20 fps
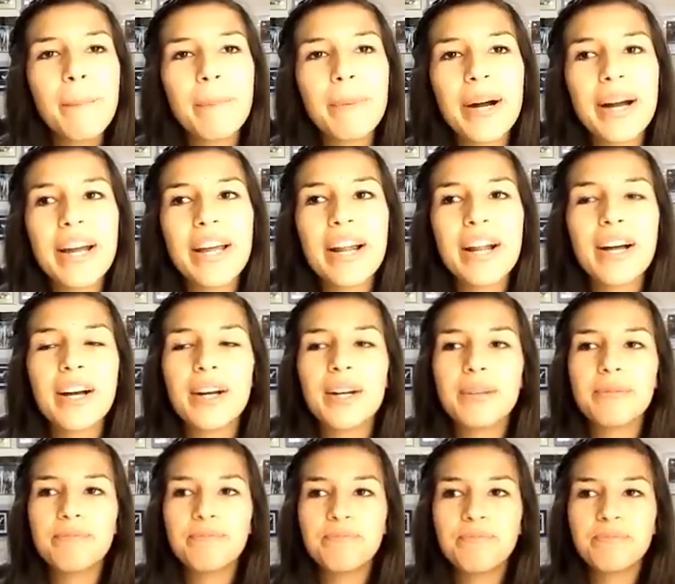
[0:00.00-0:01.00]
But
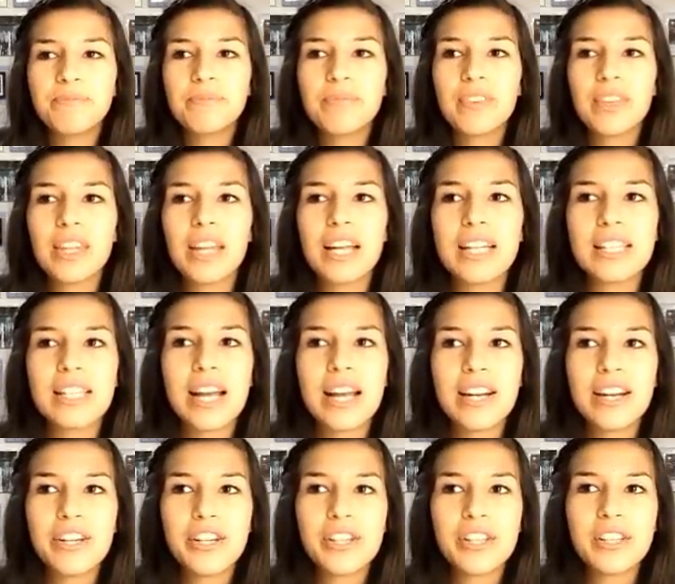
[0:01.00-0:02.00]
um, that's
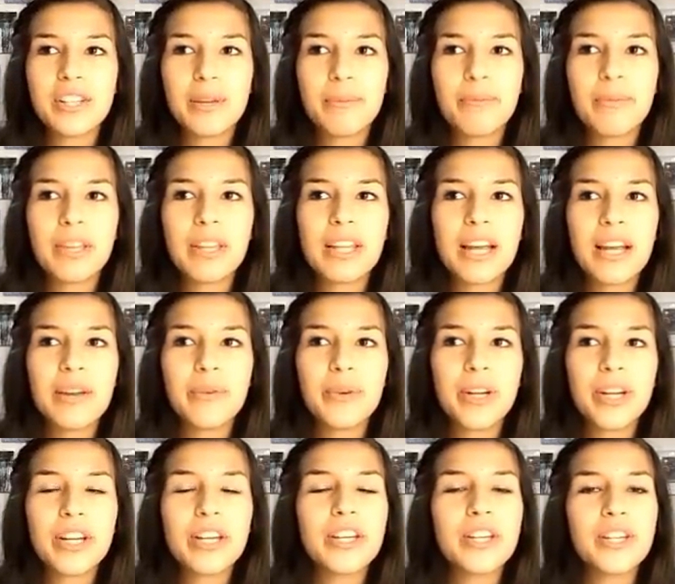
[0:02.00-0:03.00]
kind of just something that I
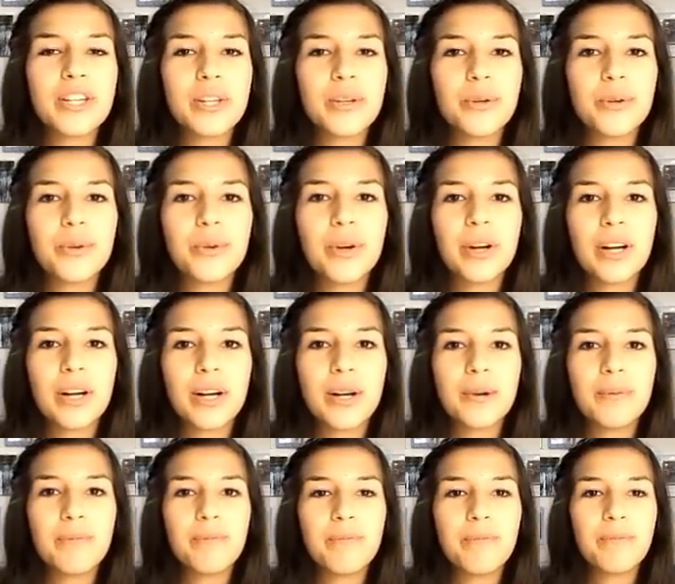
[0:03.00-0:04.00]
wanted to do.
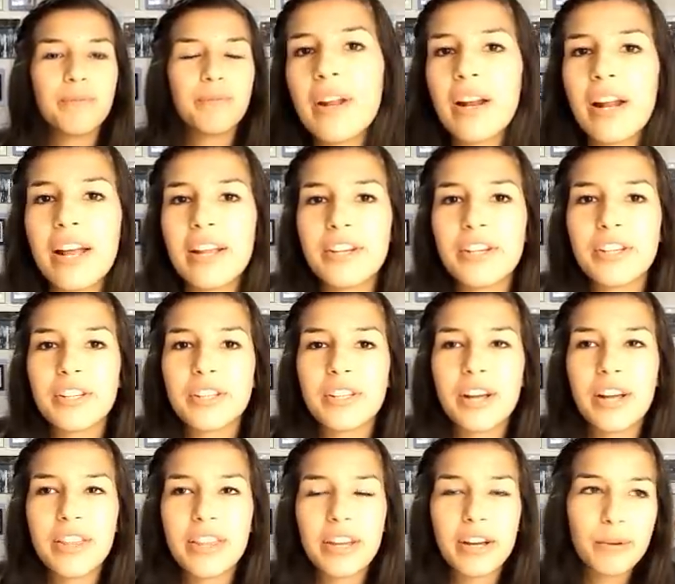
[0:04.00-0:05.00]
Um, and I just
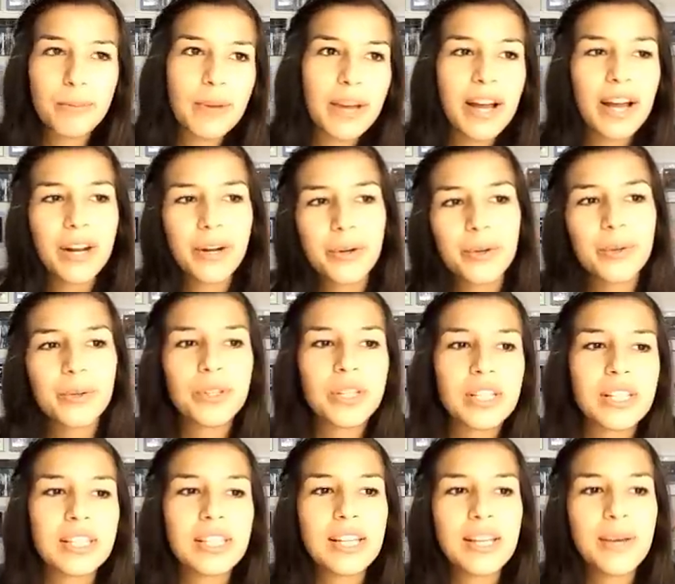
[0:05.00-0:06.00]
thought that would be kind of cool
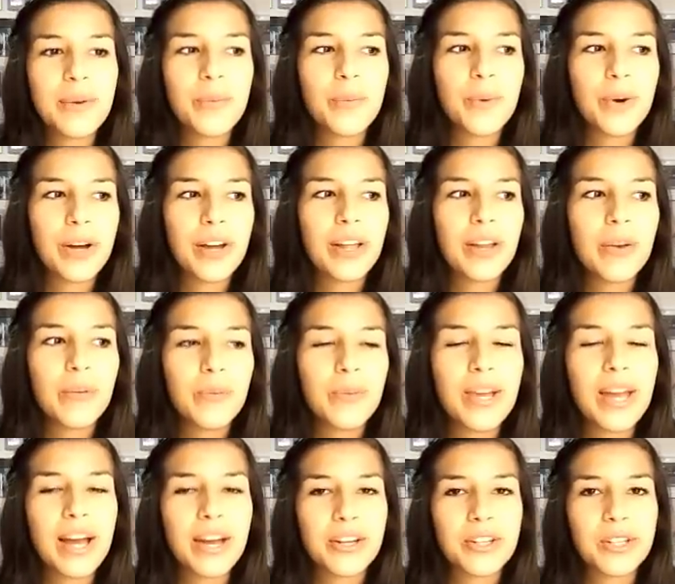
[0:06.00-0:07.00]
to see what
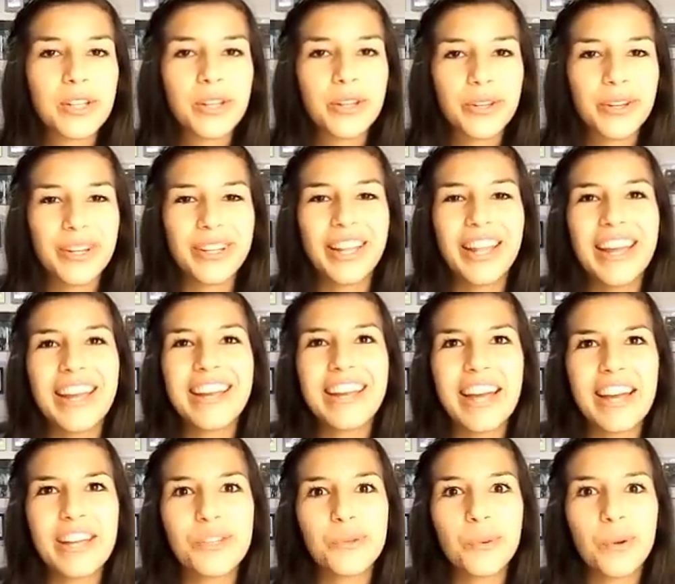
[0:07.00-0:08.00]
we actually look like
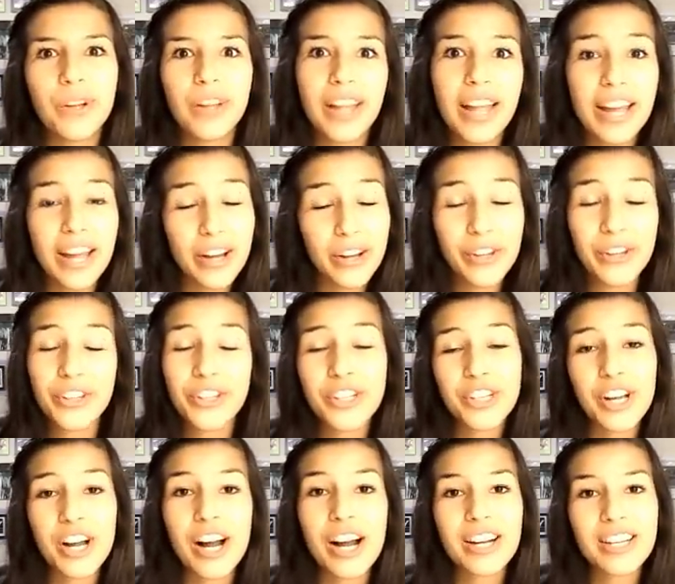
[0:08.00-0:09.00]
as we're like all
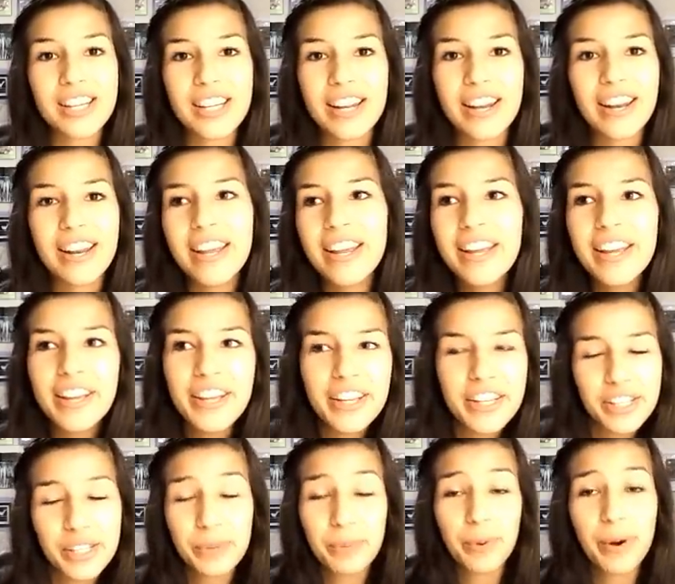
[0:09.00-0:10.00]
shocked and
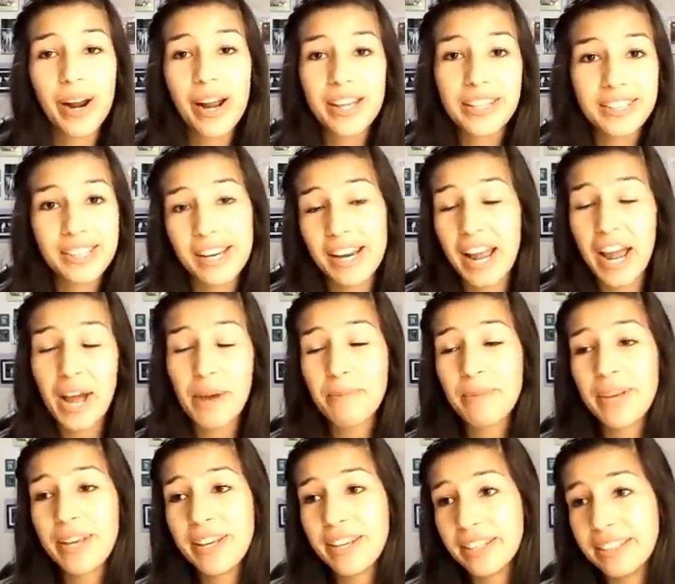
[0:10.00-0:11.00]
surprised and
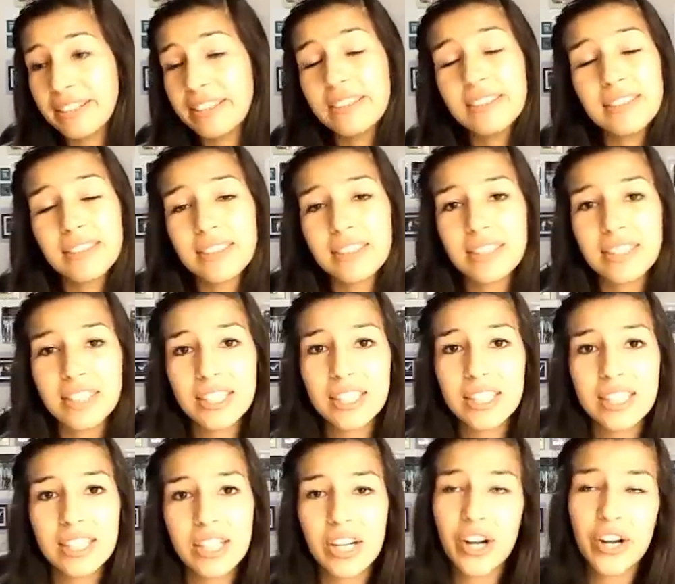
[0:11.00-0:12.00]
happy and
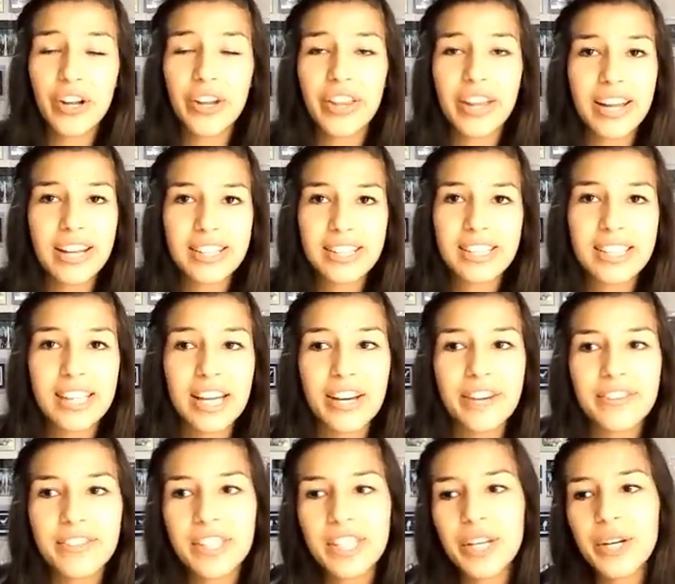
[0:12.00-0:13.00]
all that
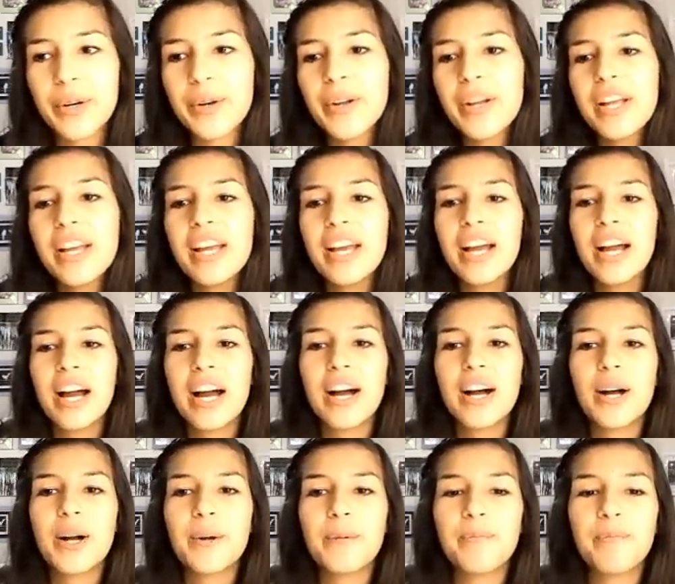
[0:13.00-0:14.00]
stuff. So
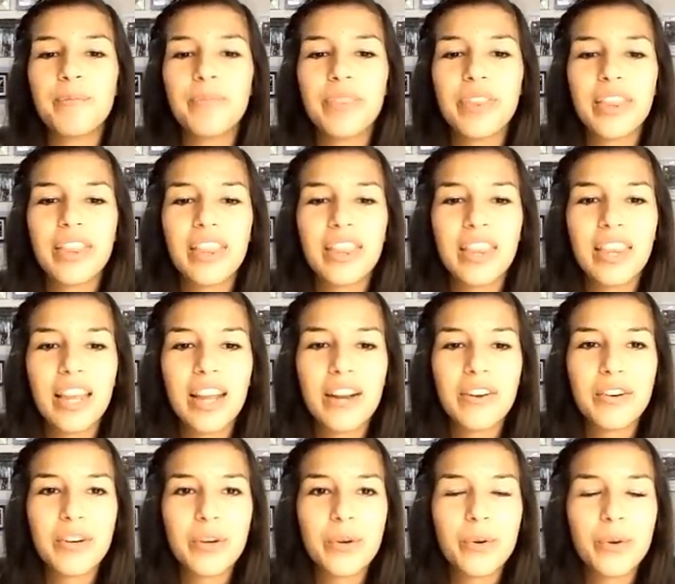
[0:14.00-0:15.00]
um, I
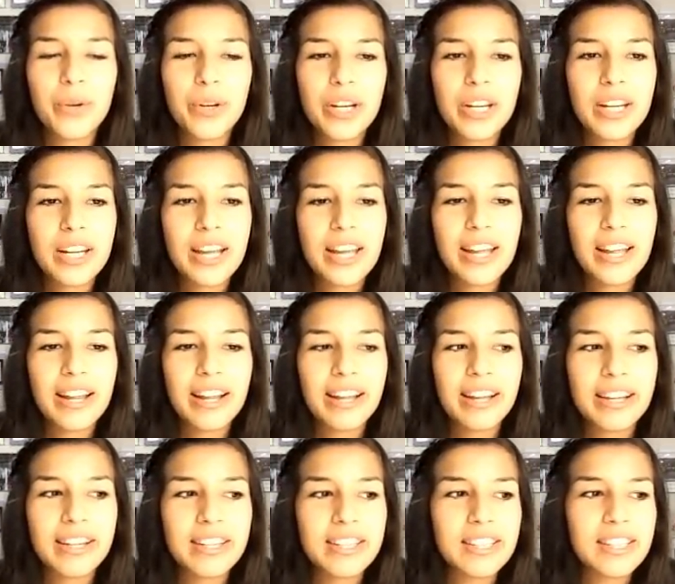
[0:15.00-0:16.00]
recorded it
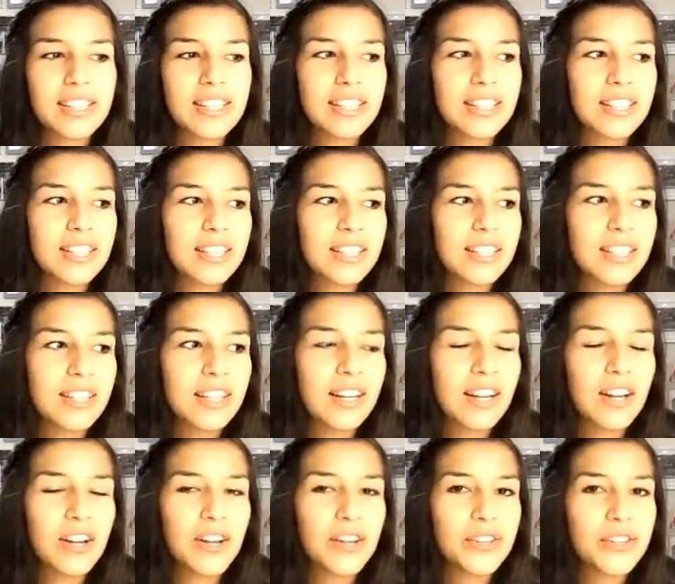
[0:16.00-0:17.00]
and
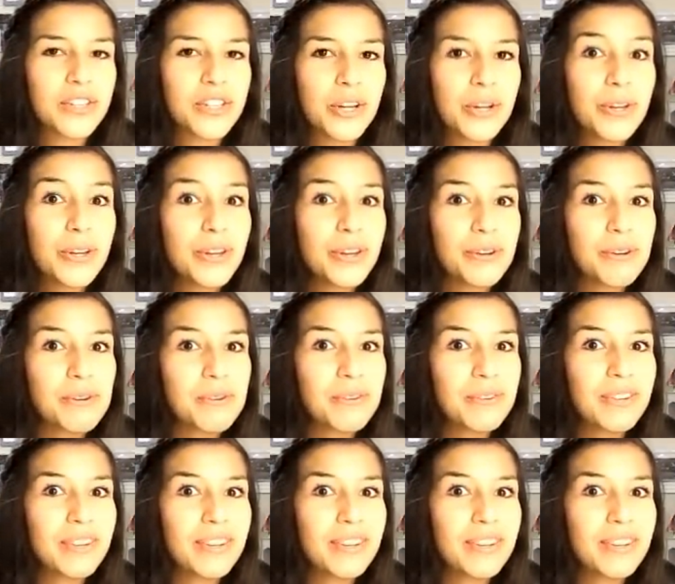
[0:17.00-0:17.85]
I'll show you.